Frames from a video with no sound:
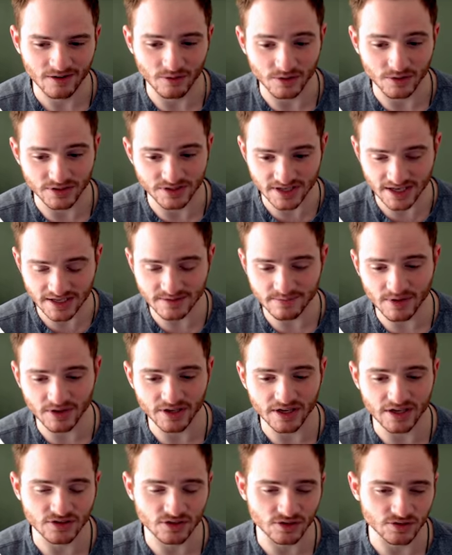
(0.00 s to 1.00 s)
or 6
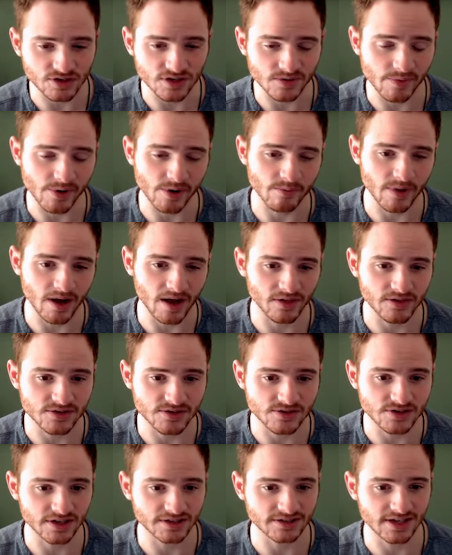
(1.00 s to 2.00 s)
million searches per
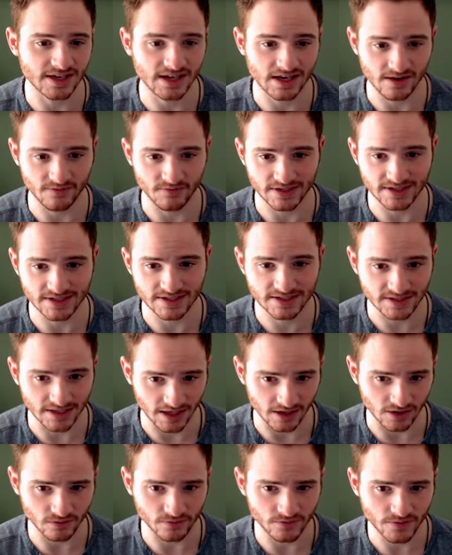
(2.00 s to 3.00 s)
month just in of
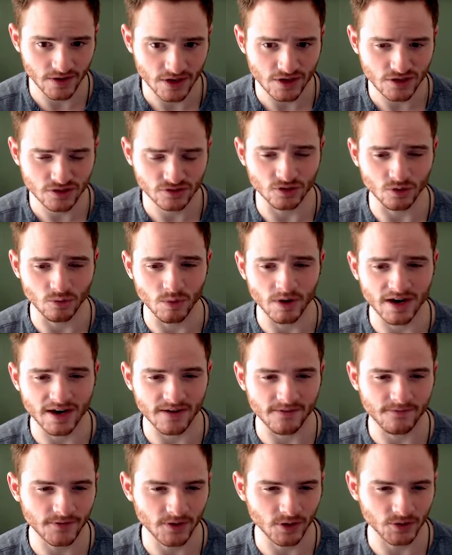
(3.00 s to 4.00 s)
itself. So we're going
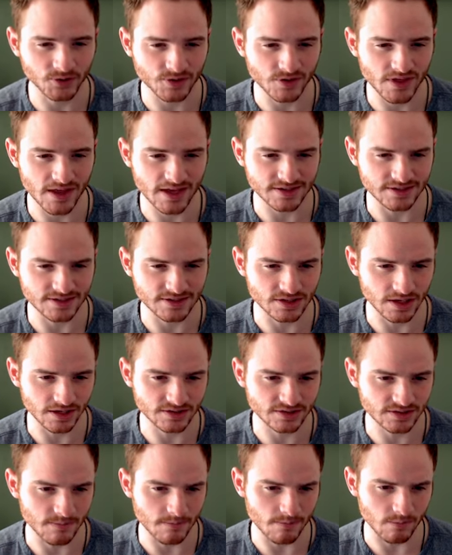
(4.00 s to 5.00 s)
to filter this
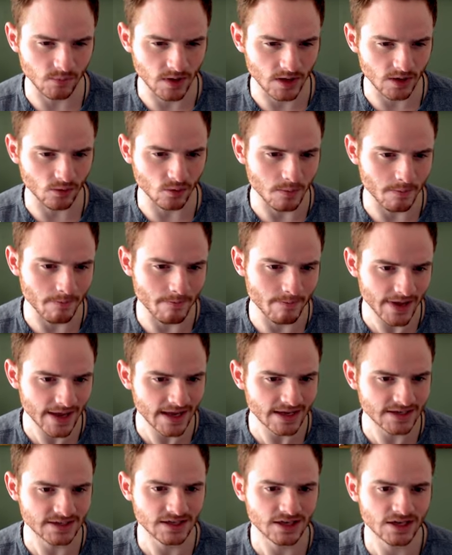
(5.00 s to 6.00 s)
just a little
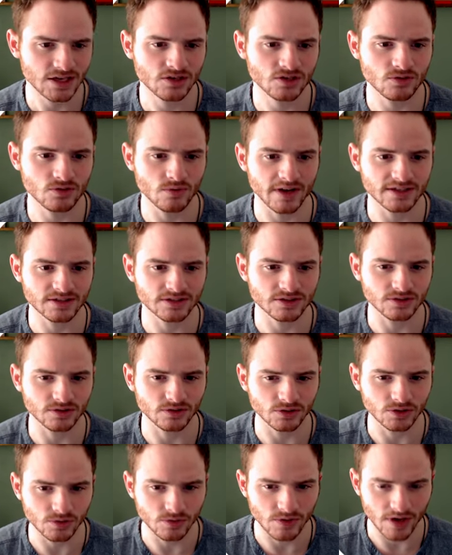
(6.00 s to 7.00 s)
bit to
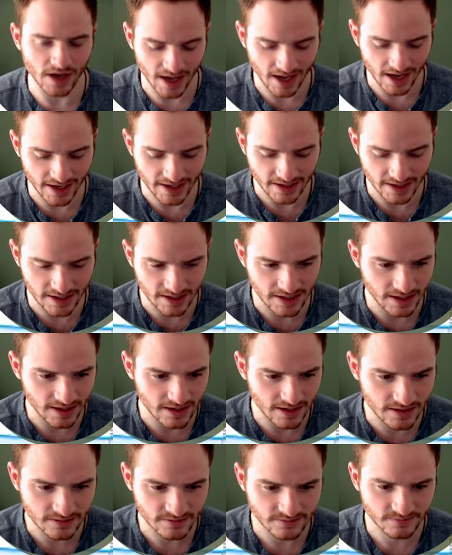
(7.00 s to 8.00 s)
exclude
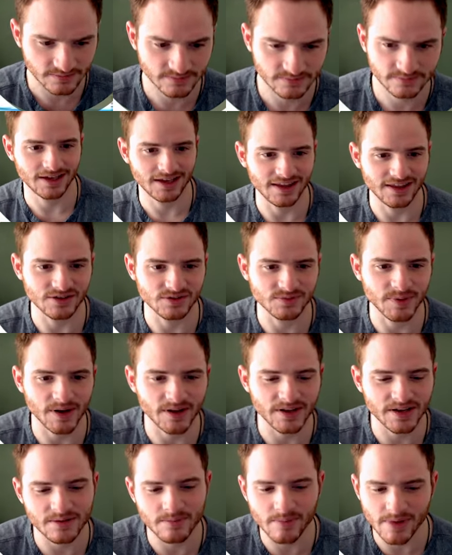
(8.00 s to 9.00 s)
IKEA. And there's
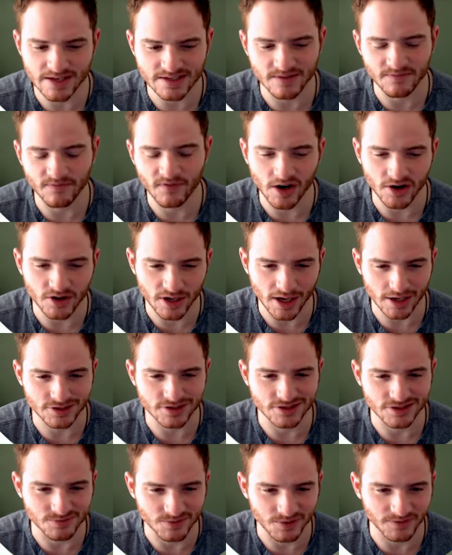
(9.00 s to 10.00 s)
probably going to be some
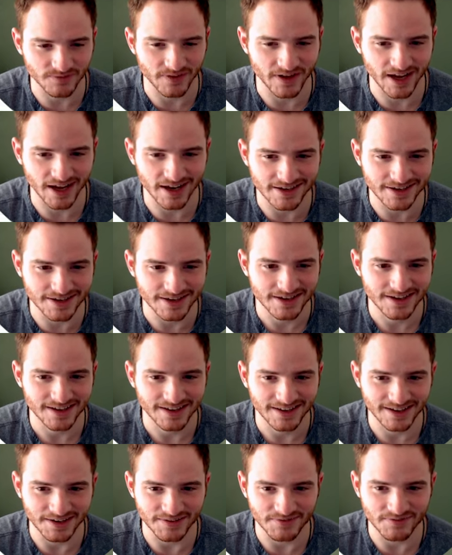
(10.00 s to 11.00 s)
variations we'll find
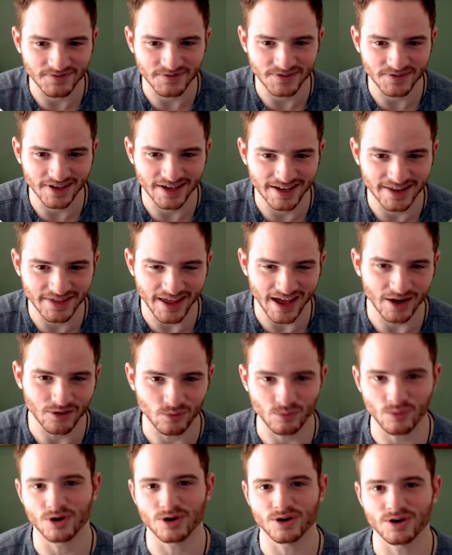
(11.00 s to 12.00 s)
of uh,
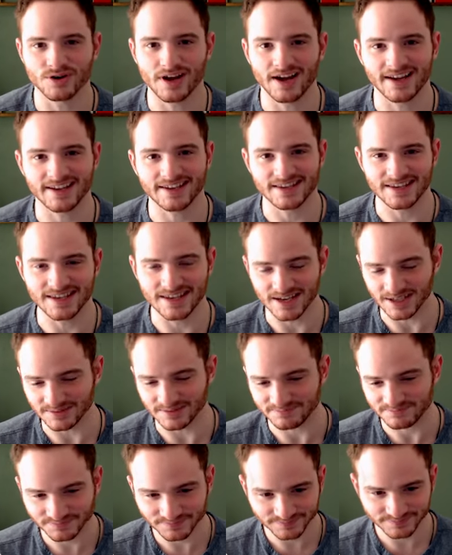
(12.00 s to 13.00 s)
that word,
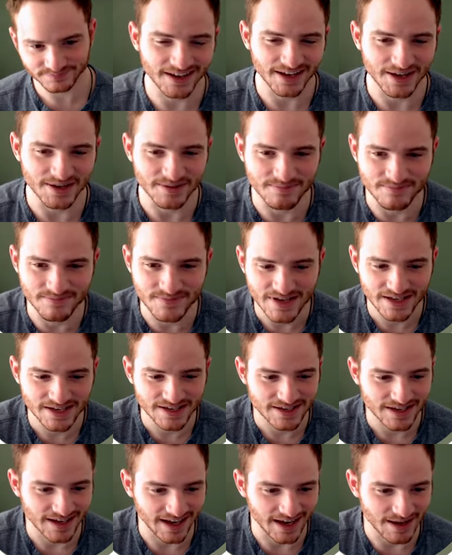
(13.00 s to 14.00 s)
IKEA. Um,
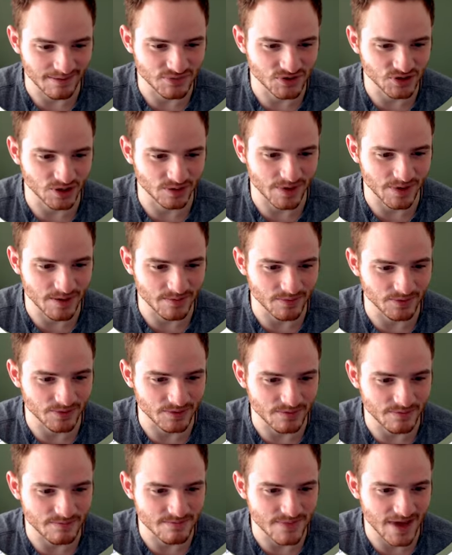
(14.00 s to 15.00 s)
I'm sure
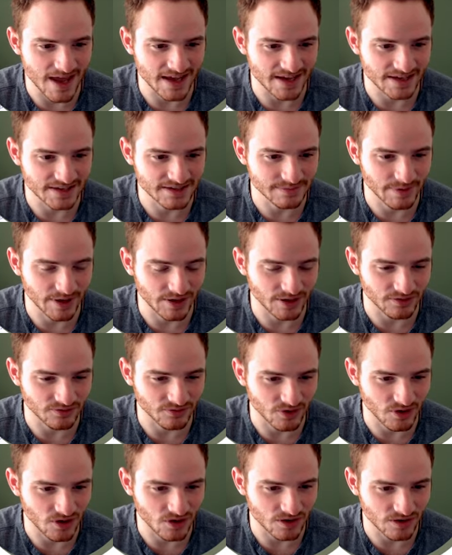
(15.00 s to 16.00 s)
people may spell it
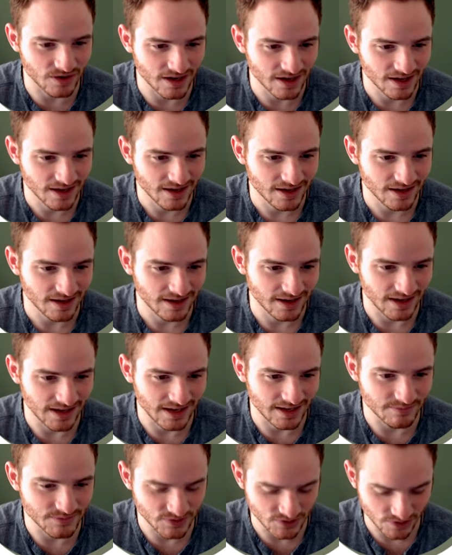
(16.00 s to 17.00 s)
wrong.
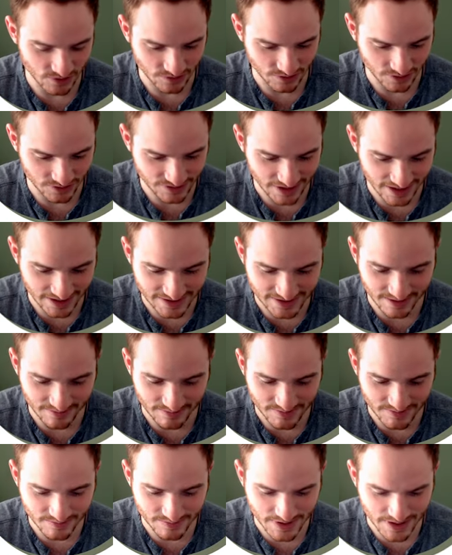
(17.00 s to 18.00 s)
Um, so it looks like
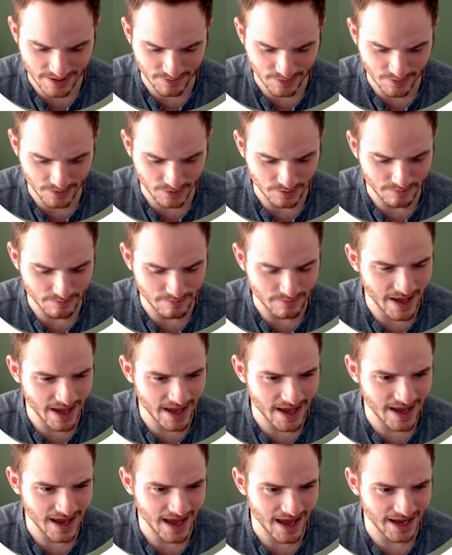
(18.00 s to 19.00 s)
some people
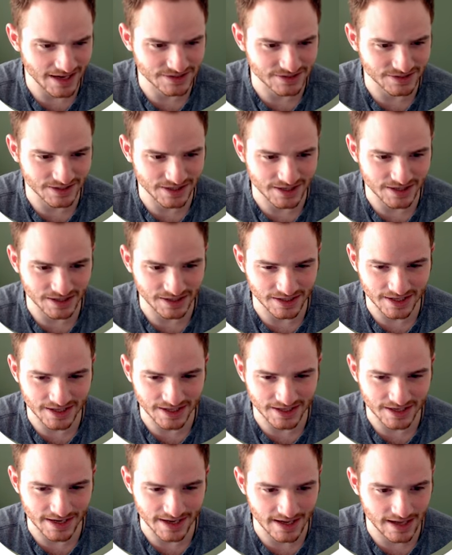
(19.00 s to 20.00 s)
may accidentally click
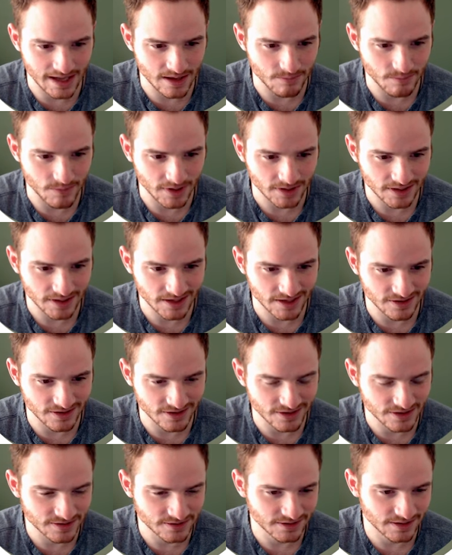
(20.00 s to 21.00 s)
an M
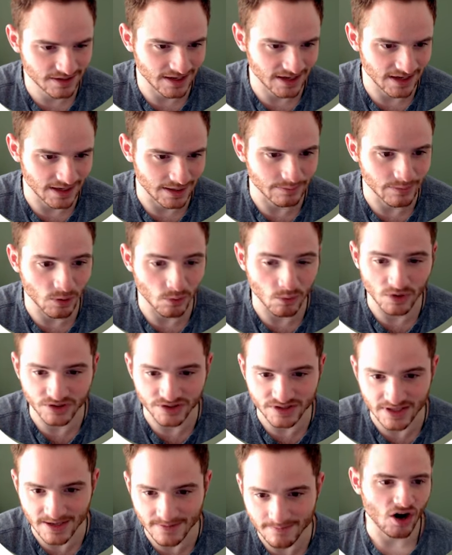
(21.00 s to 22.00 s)
here uh, but we'll
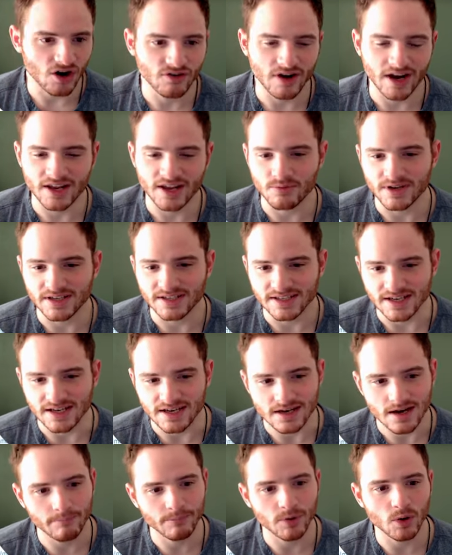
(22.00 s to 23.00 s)
see. Already, we see
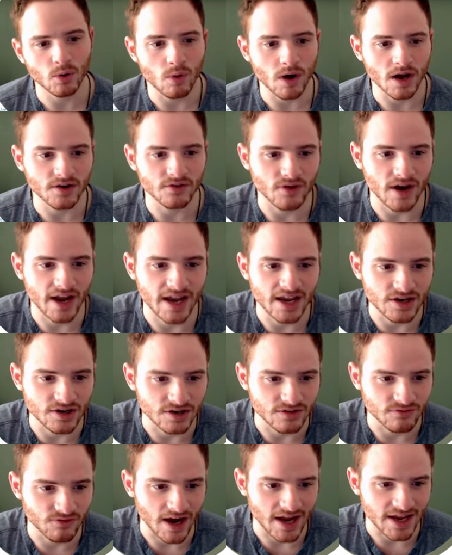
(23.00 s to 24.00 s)
number one
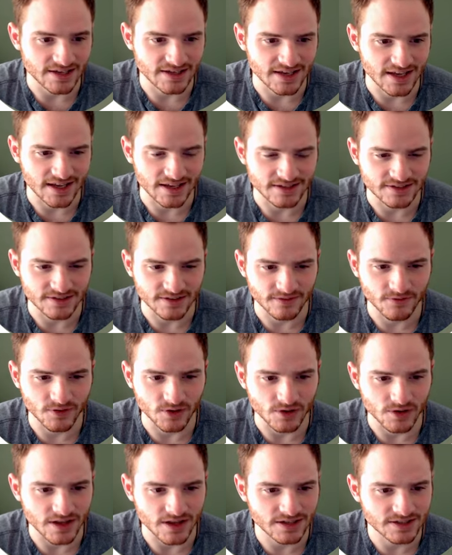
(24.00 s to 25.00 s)
ranker, rankings
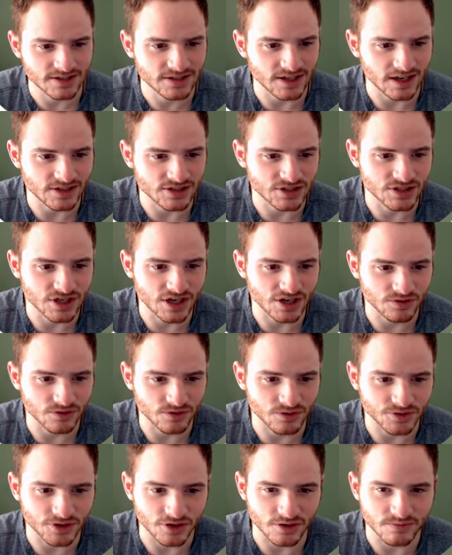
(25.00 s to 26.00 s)
for such
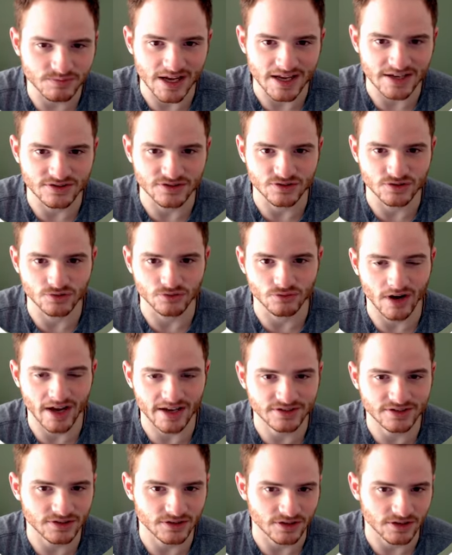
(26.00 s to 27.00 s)
general terms as
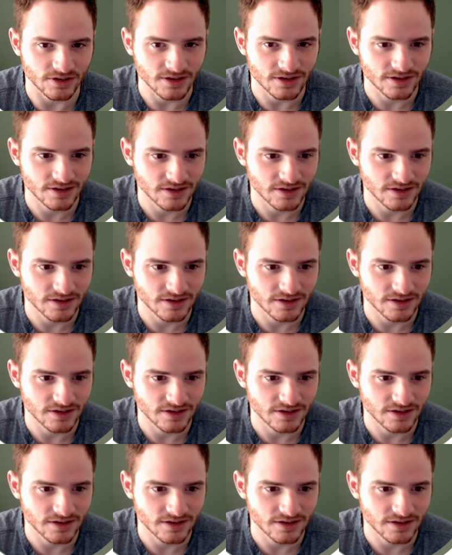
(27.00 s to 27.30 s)
dresser.